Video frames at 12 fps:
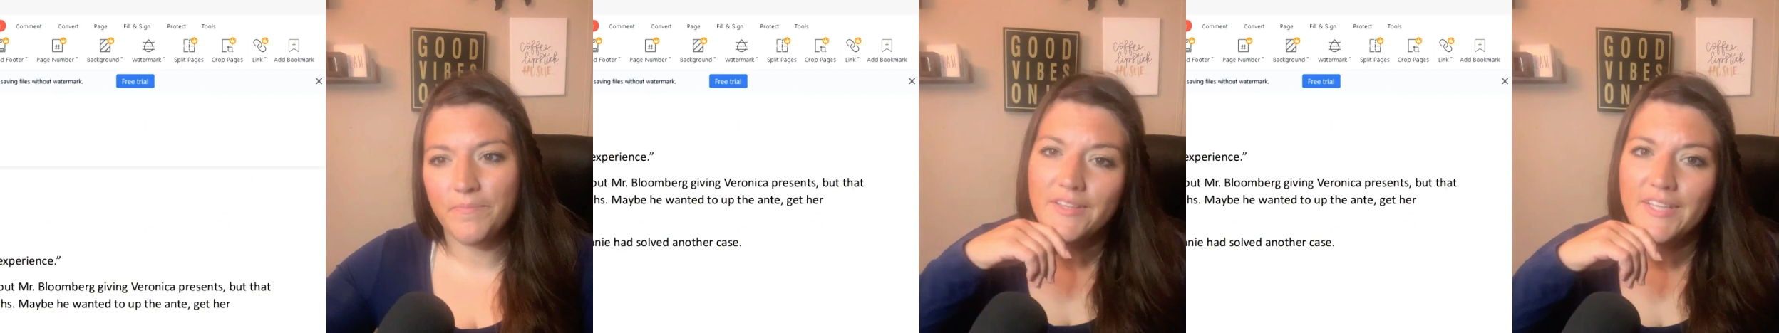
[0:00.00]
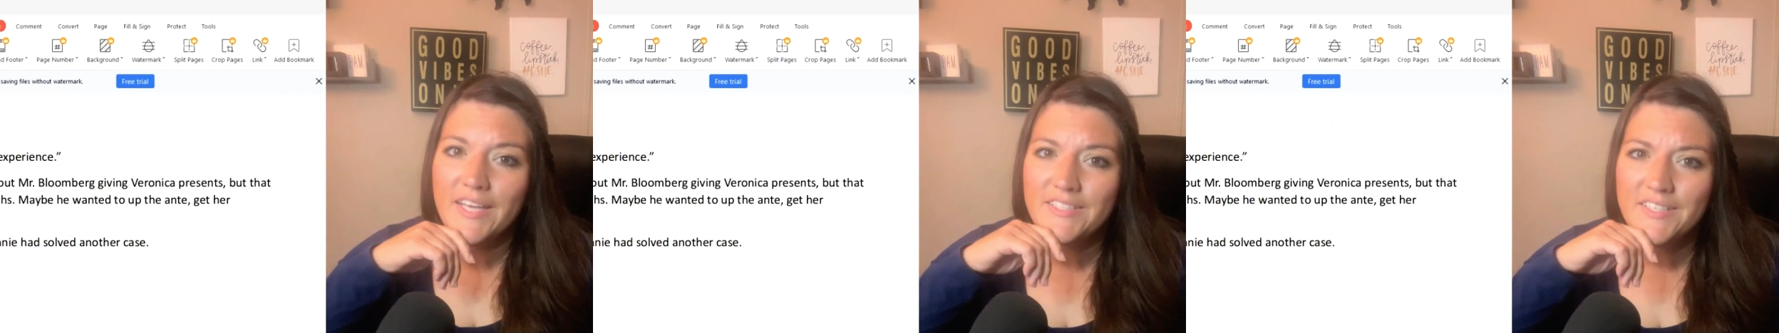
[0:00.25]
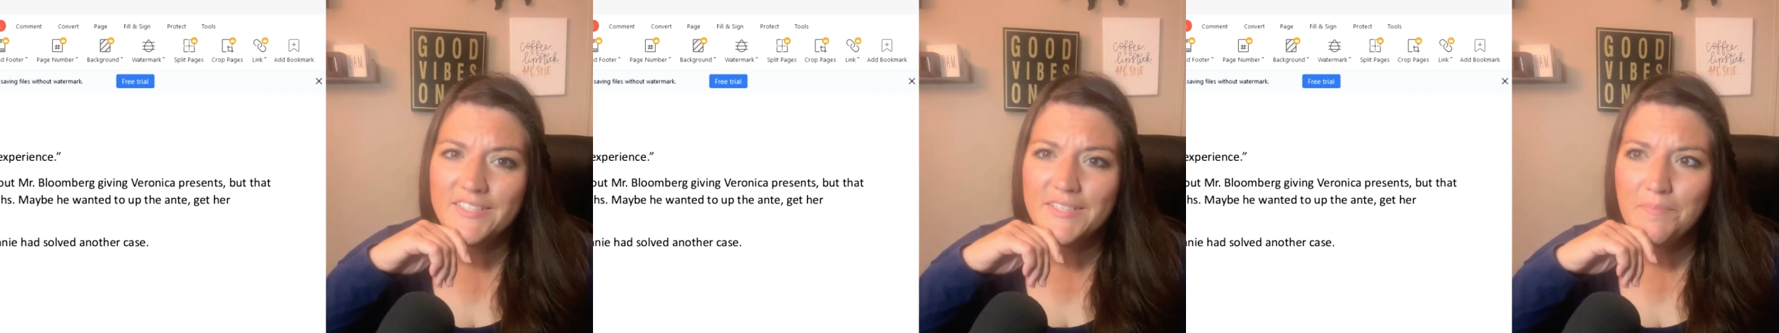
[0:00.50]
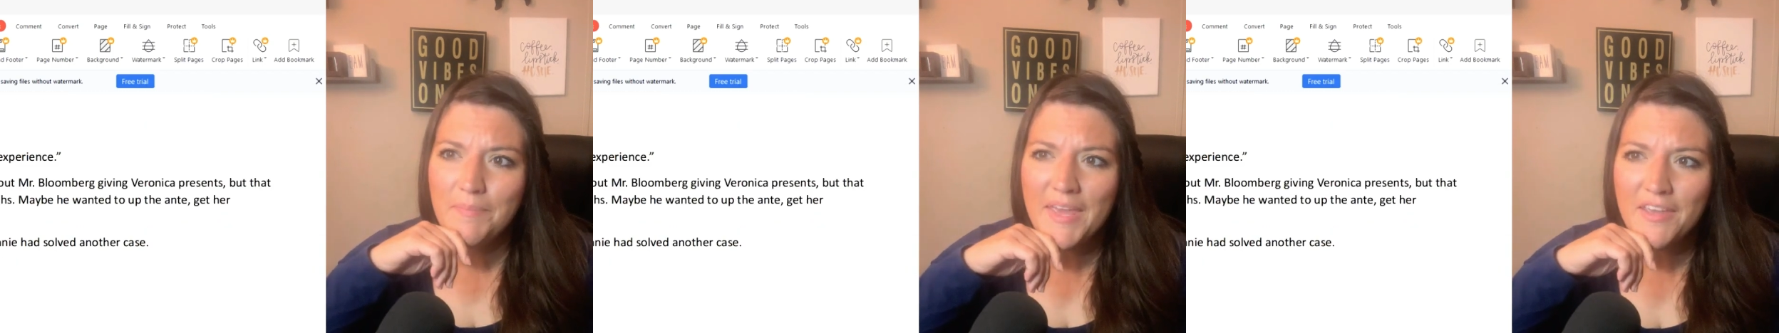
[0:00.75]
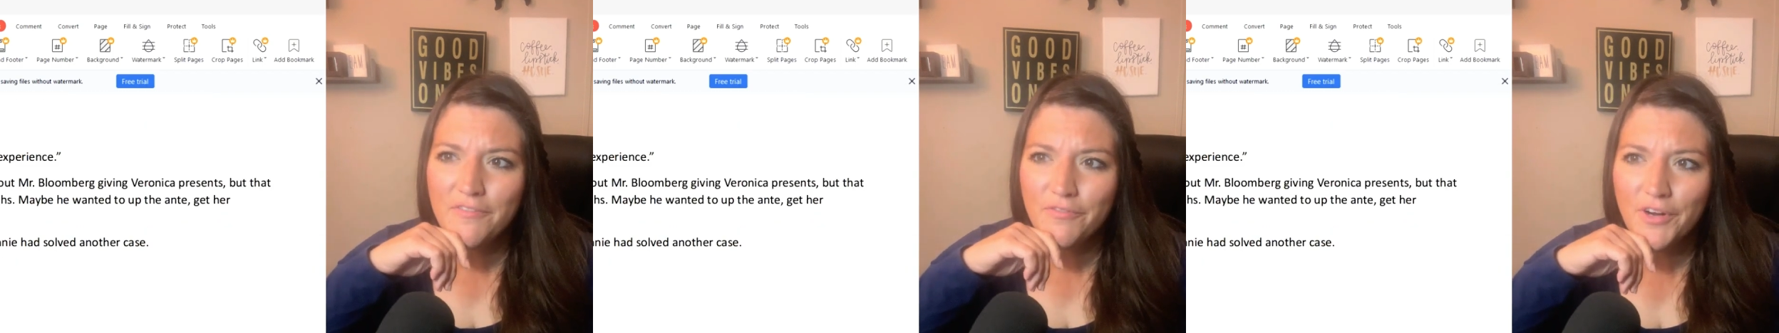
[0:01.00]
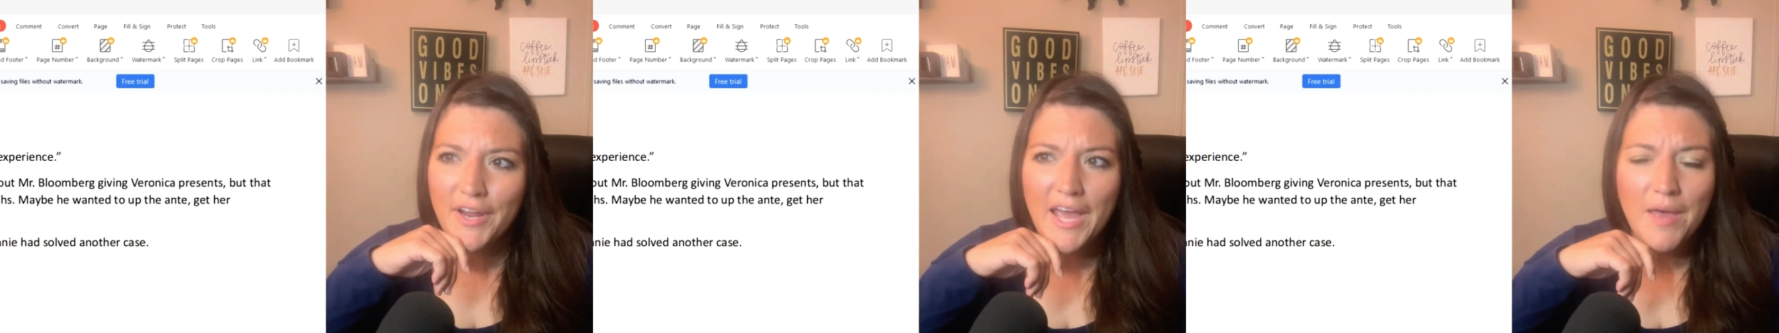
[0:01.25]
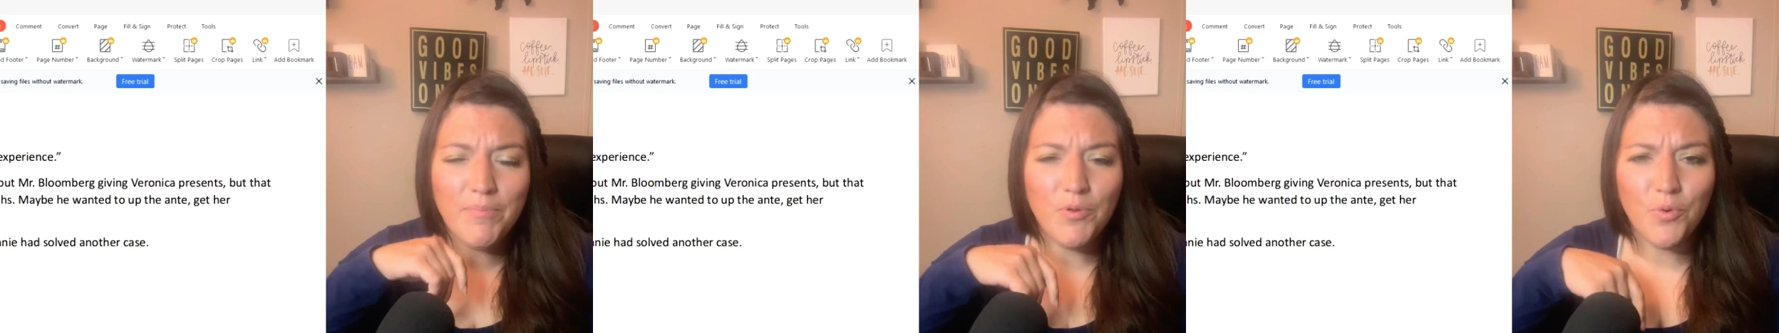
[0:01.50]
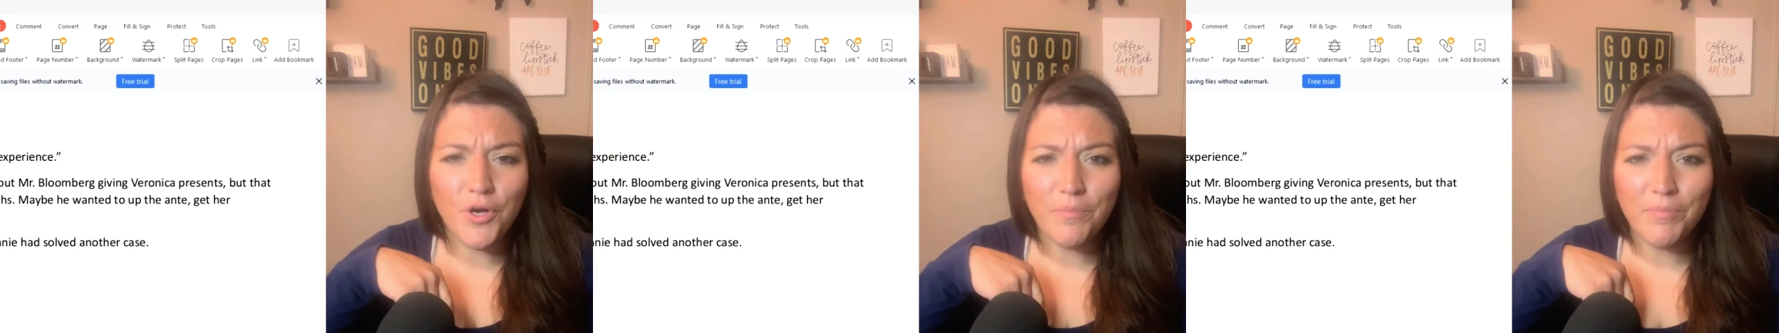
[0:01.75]
"That doesn't make for a happy
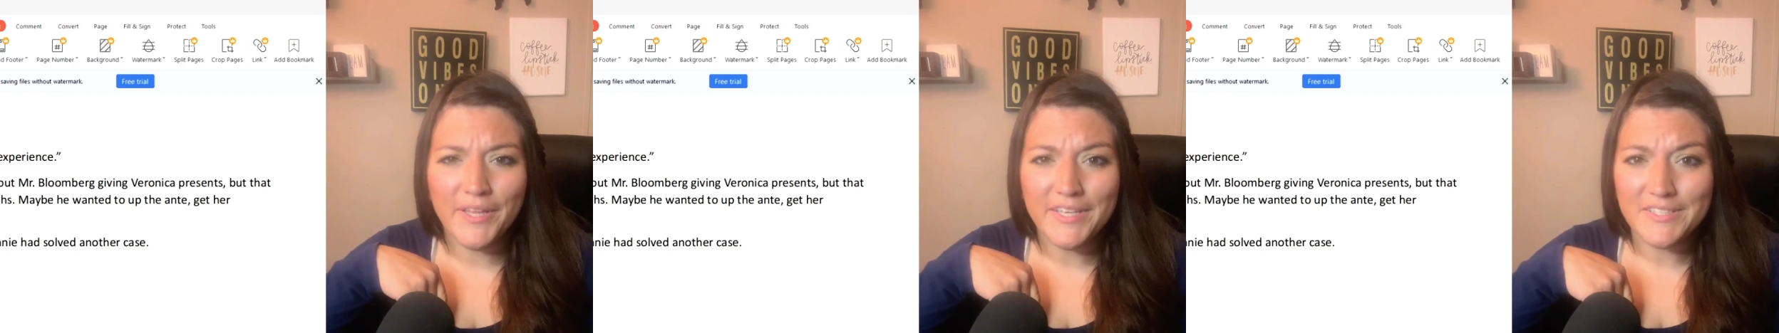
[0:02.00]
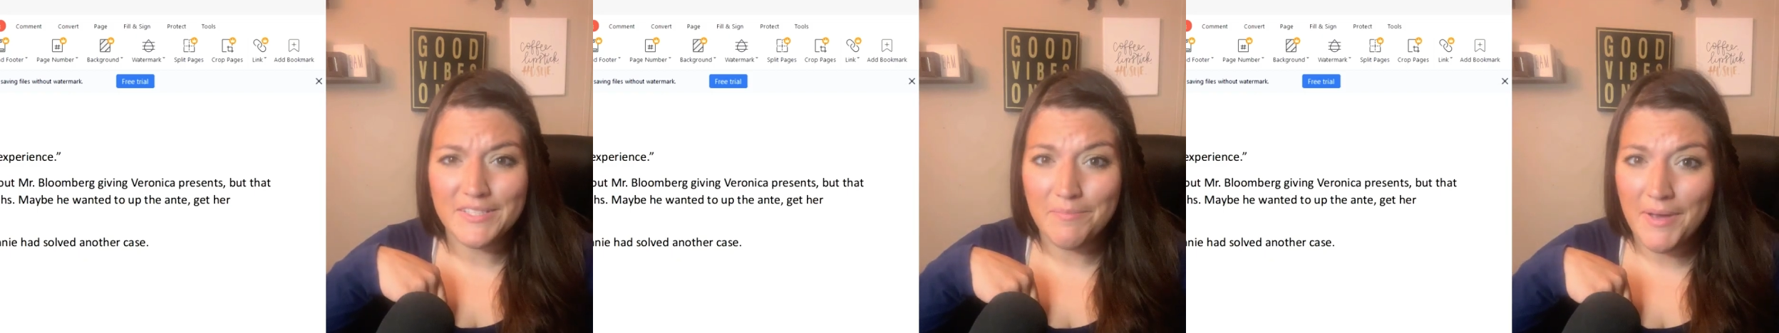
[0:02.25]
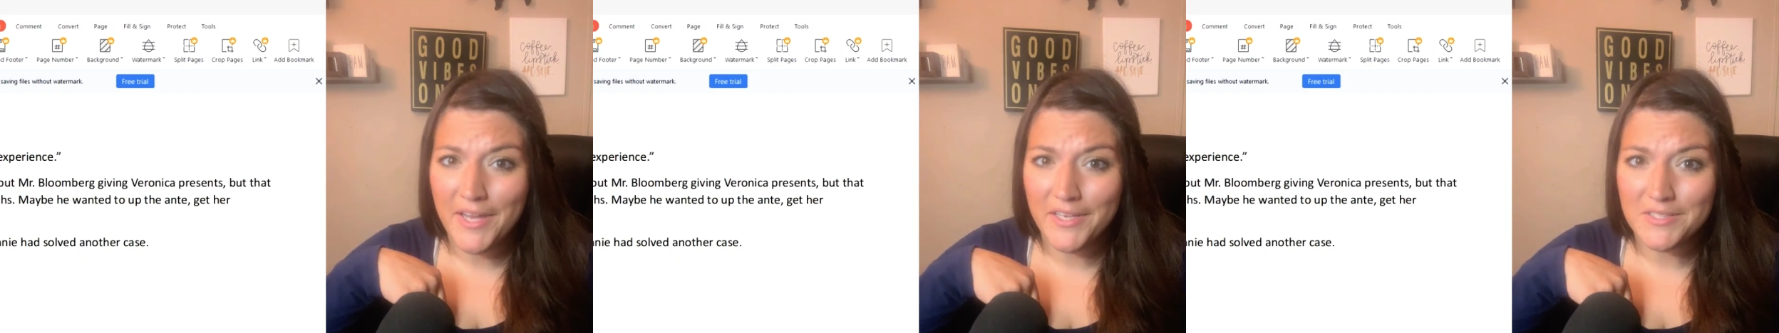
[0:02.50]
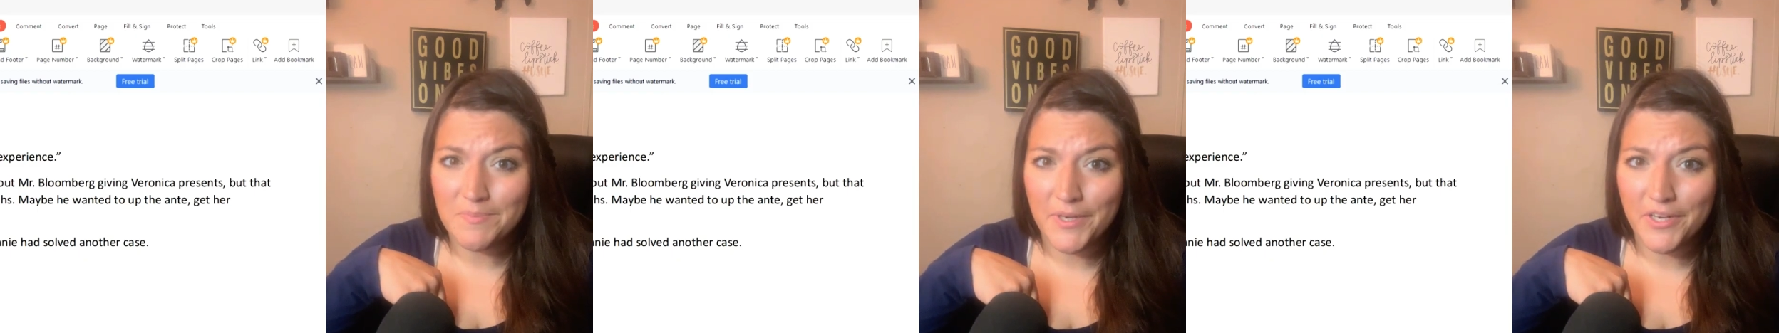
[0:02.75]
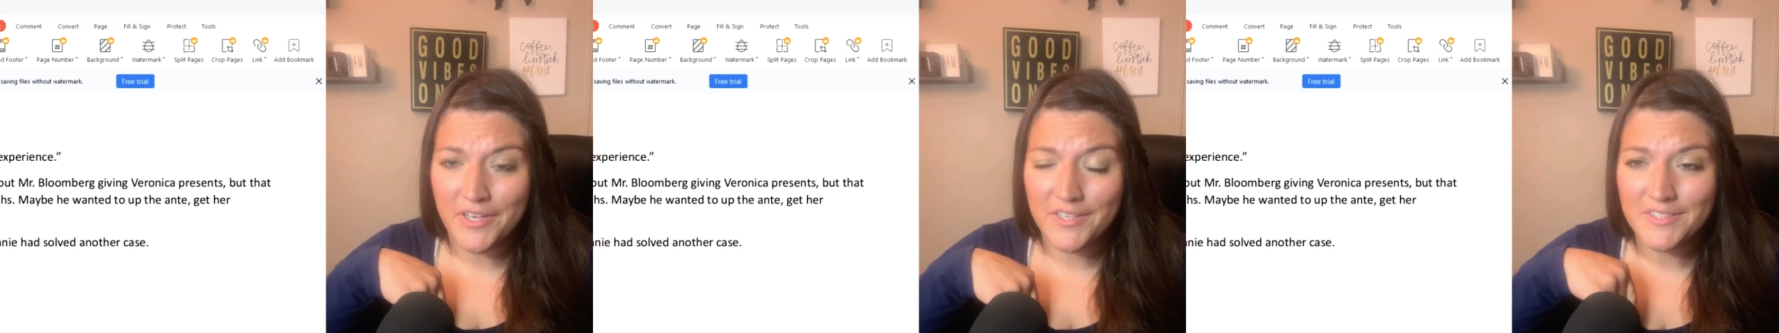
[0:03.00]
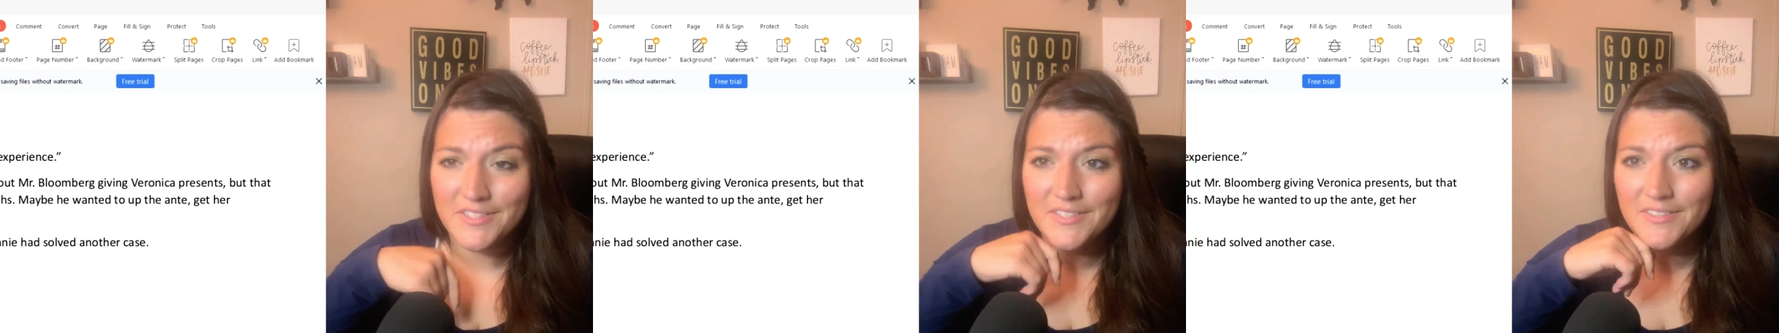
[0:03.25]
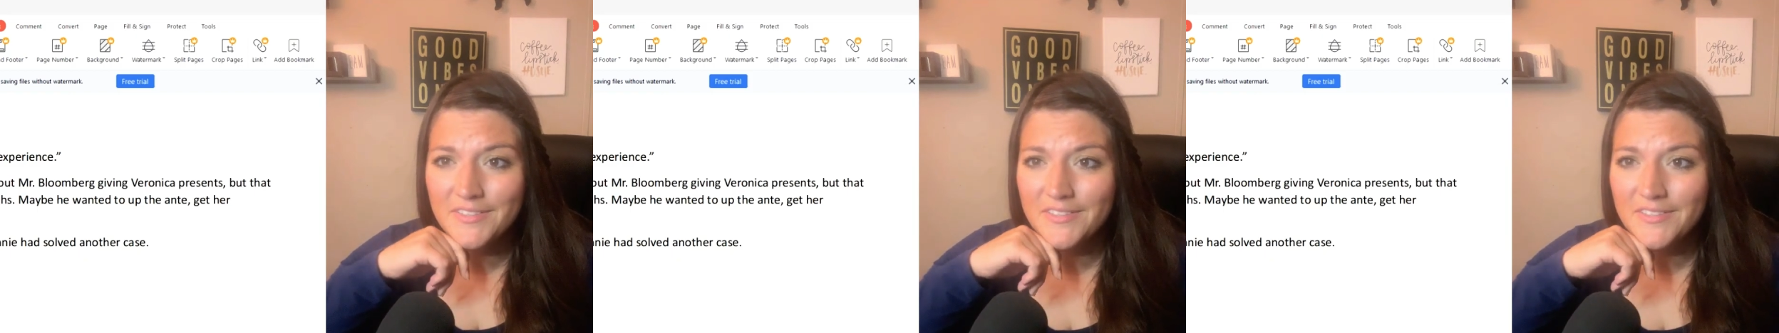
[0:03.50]
workplace in my experience."